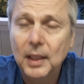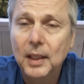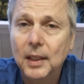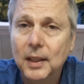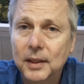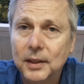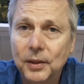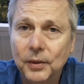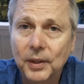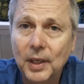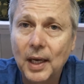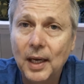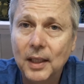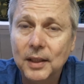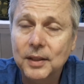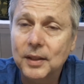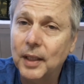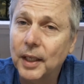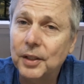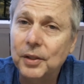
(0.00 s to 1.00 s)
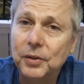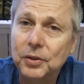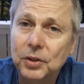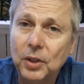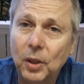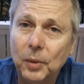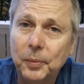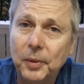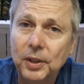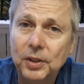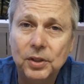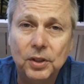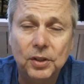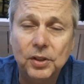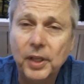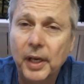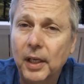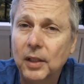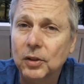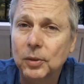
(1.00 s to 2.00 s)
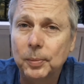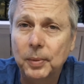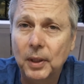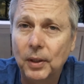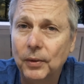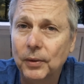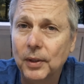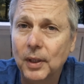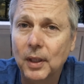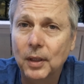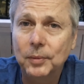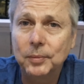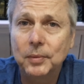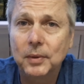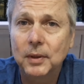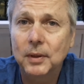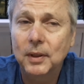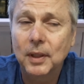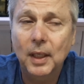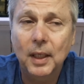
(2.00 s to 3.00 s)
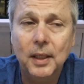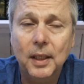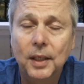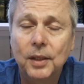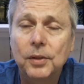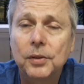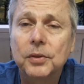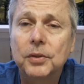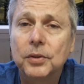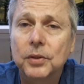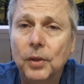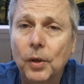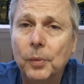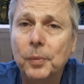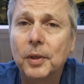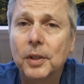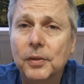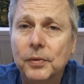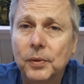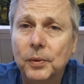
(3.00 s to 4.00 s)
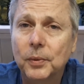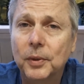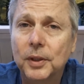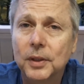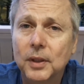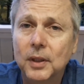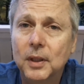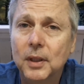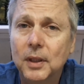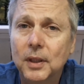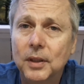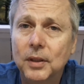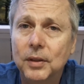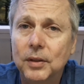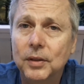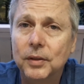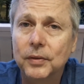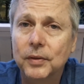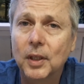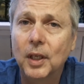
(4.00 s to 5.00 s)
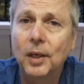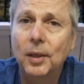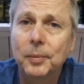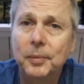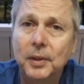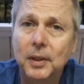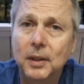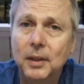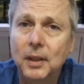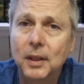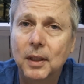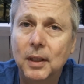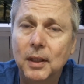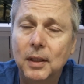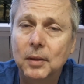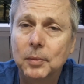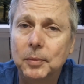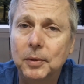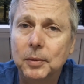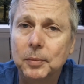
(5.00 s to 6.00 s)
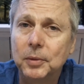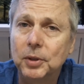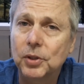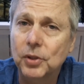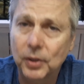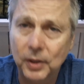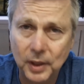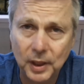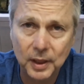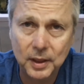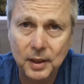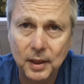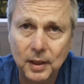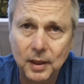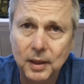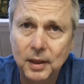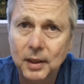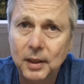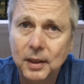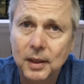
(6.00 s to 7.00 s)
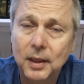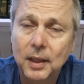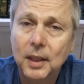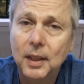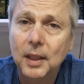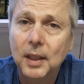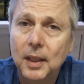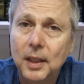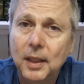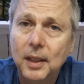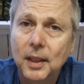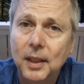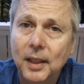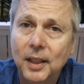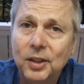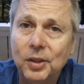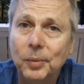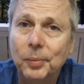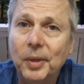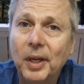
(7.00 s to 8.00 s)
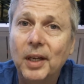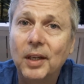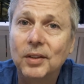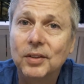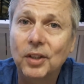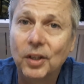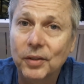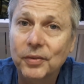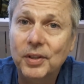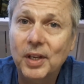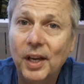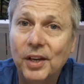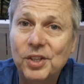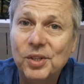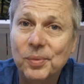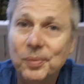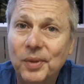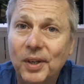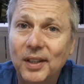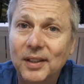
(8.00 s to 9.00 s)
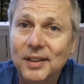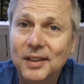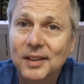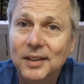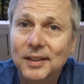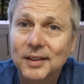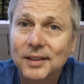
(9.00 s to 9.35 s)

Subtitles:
So guys, thank you so much. The channel's blown up. I thank you so much for what you've come, and but be sure to hit the bell notification button